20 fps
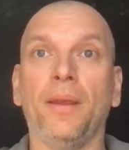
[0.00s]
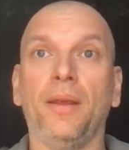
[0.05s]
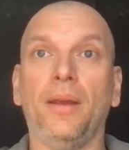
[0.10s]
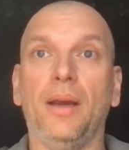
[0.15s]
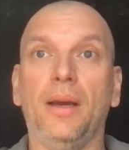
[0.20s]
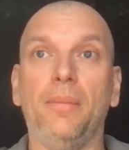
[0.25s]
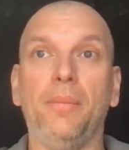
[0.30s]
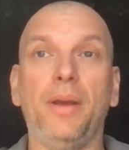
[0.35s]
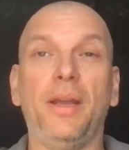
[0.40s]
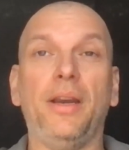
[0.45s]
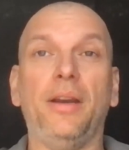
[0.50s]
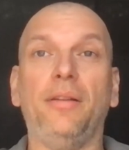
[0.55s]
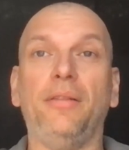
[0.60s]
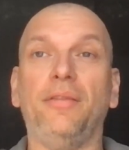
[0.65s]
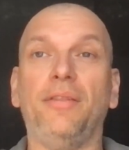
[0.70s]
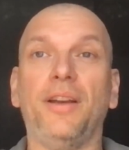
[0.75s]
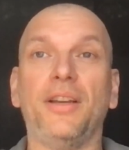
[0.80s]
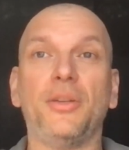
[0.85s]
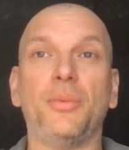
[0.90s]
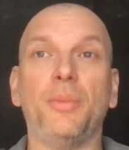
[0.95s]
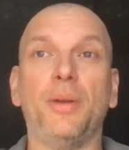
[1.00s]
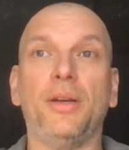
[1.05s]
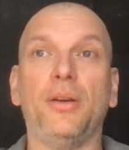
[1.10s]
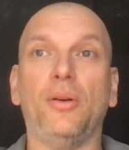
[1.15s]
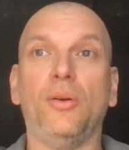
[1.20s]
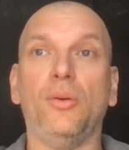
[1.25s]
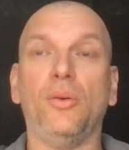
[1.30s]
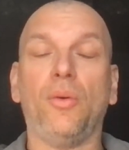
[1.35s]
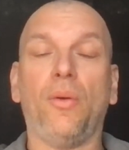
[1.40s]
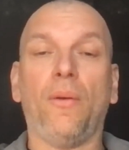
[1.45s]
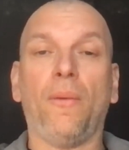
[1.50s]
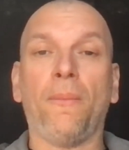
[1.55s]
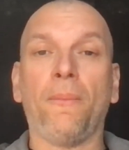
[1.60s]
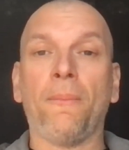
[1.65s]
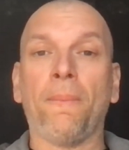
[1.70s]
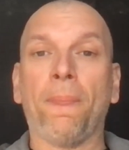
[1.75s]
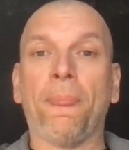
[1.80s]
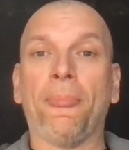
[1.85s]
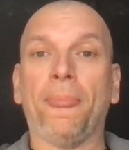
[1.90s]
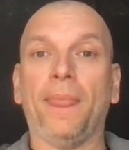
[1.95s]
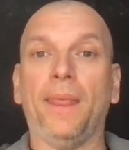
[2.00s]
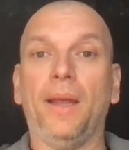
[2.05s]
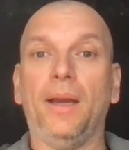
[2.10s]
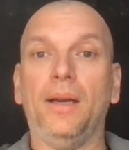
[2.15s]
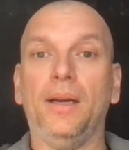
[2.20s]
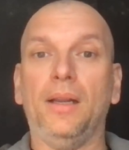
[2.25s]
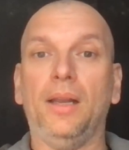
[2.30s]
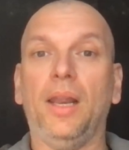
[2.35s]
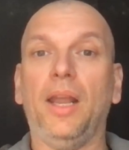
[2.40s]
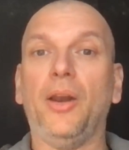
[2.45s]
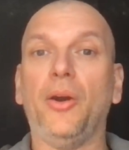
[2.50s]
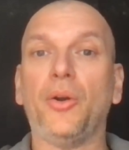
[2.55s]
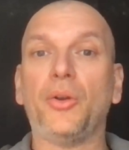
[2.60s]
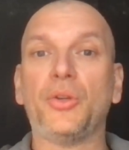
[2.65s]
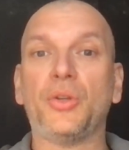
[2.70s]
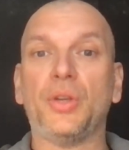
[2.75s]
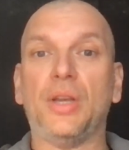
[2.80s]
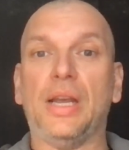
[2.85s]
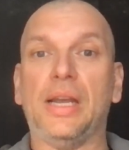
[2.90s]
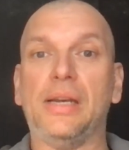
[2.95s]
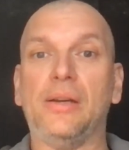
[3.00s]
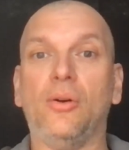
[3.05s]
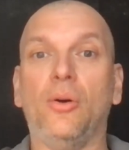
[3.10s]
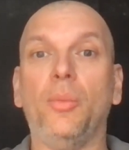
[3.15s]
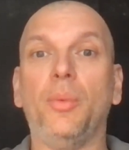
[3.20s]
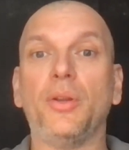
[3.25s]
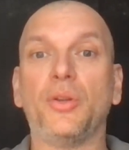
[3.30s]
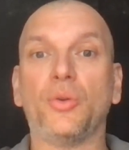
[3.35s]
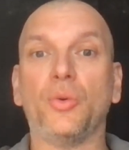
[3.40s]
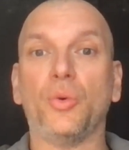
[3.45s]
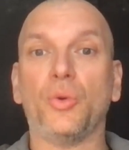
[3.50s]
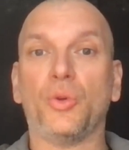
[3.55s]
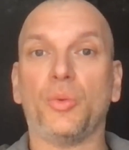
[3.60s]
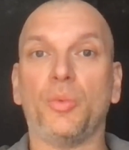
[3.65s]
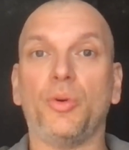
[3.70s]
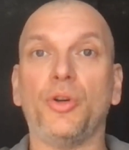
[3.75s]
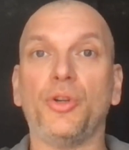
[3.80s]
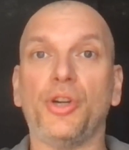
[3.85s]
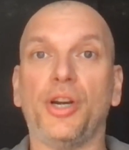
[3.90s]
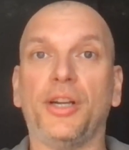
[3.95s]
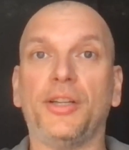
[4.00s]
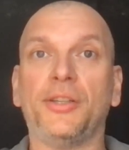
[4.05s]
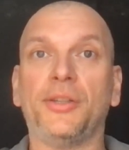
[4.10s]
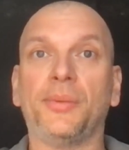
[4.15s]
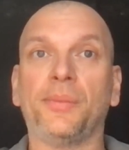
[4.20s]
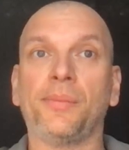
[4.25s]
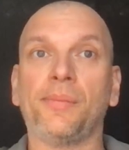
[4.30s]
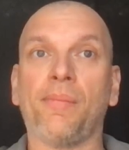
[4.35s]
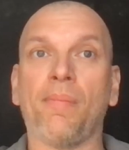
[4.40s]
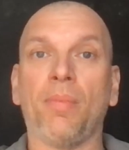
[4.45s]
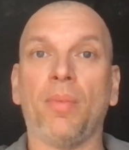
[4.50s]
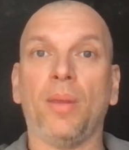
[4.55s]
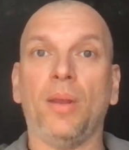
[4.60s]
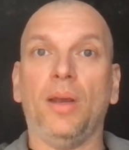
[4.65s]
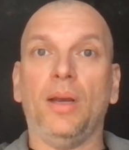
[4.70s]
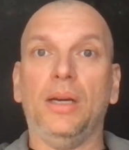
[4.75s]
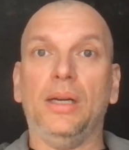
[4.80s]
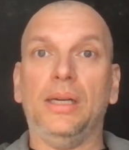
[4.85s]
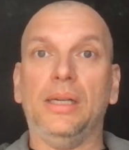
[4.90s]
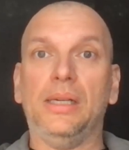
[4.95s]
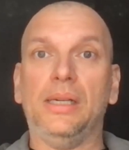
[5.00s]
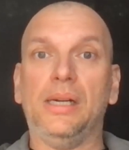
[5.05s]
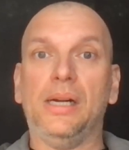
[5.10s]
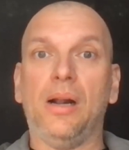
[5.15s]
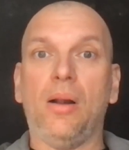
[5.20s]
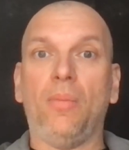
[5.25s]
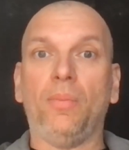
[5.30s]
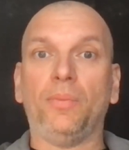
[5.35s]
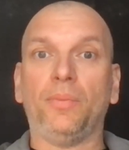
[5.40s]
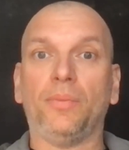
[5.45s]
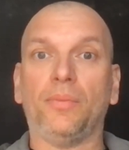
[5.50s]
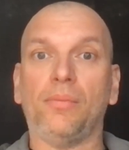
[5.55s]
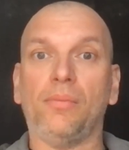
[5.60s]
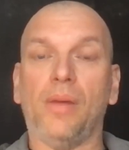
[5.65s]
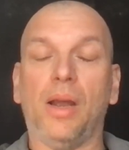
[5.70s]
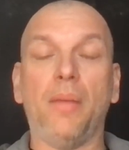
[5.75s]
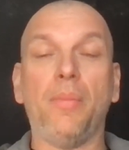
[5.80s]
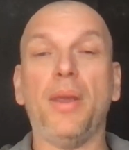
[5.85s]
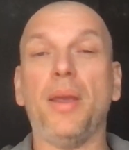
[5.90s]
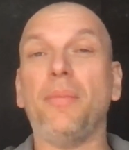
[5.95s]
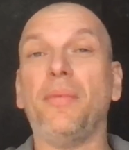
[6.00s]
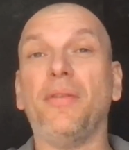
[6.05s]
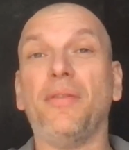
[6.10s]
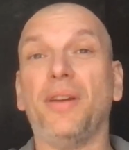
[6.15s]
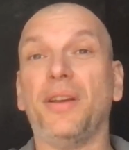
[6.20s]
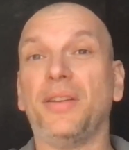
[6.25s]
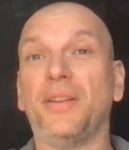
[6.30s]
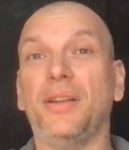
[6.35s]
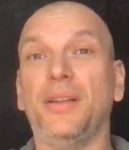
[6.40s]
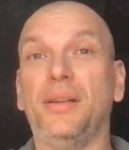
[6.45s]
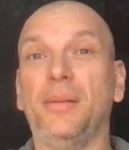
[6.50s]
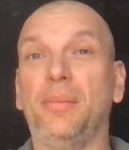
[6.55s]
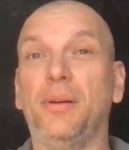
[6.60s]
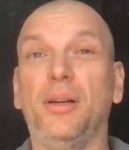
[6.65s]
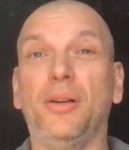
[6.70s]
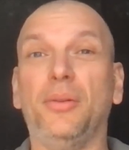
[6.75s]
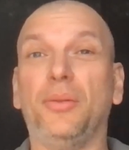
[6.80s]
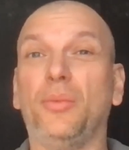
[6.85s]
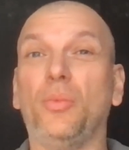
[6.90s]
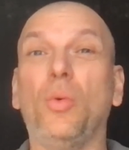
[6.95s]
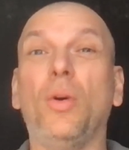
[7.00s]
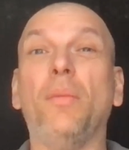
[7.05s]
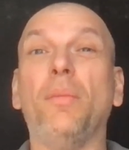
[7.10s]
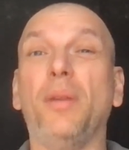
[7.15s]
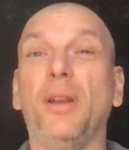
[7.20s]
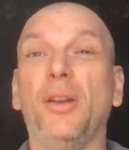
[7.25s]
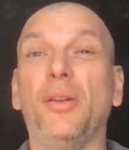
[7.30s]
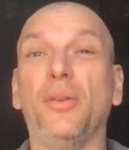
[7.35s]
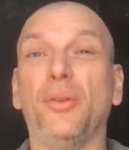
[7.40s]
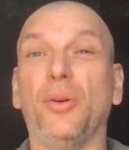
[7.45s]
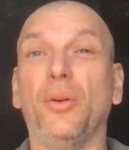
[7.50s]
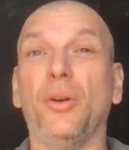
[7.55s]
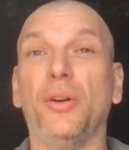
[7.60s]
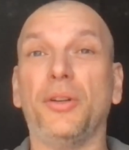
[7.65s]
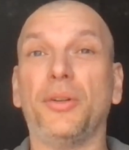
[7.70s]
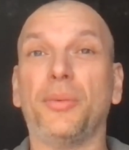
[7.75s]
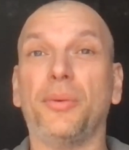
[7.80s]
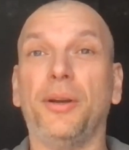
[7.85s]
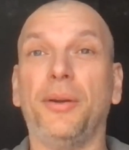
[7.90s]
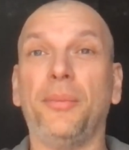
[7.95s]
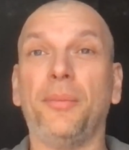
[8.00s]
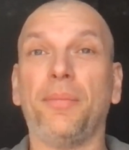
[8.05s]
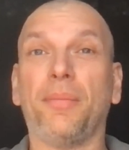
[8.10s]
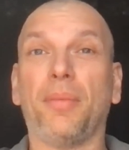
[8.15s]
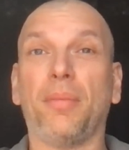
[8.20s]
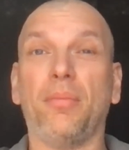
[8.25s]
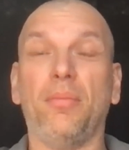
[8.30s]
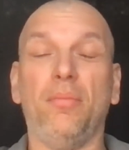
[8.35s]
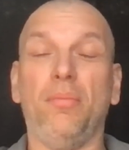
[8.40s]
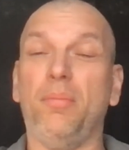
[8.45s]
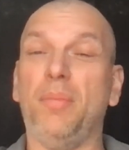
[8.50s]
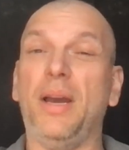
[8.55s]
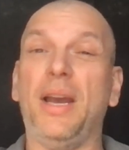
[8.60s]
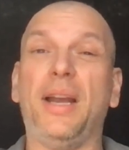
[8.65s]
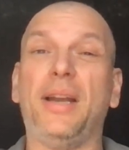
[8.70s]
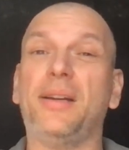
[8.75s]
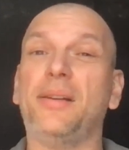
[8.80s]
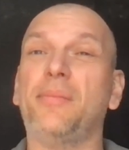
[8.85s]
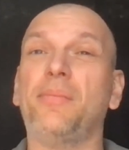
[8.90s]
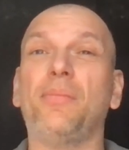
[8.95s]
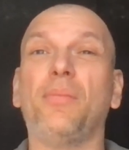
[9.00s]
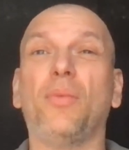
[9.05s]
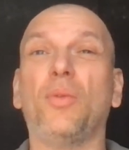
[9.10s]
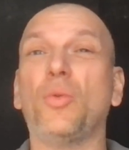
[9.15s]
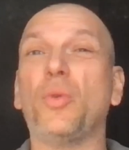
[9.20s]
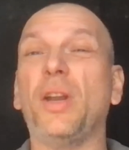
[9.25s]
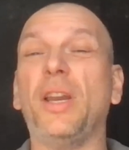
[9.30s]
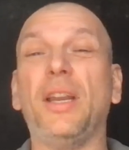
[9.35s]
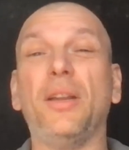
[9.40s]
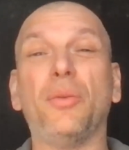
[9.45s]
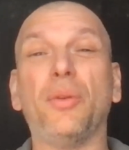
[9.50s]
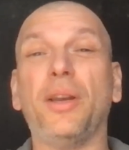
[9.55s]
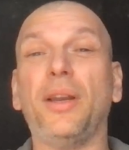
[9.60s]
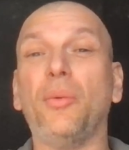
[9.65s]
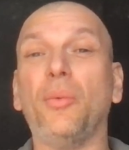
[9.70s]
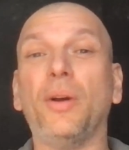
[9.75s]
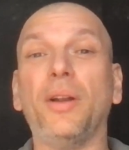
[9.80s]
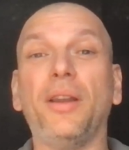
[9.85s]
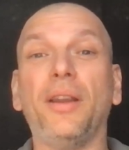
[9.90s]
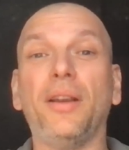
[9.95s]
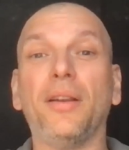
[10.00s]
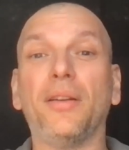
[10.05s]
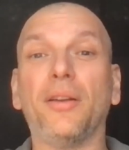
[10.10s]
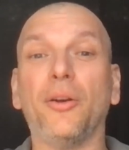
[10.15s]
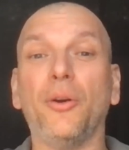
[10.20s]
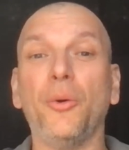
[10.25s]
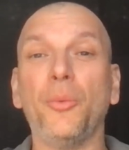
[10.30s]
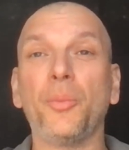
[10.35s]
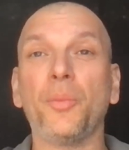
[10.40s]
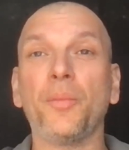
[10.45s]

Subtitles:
made an investment on Linux and open source projects. IBM invested about $1 billion, right? Back 21 years ago.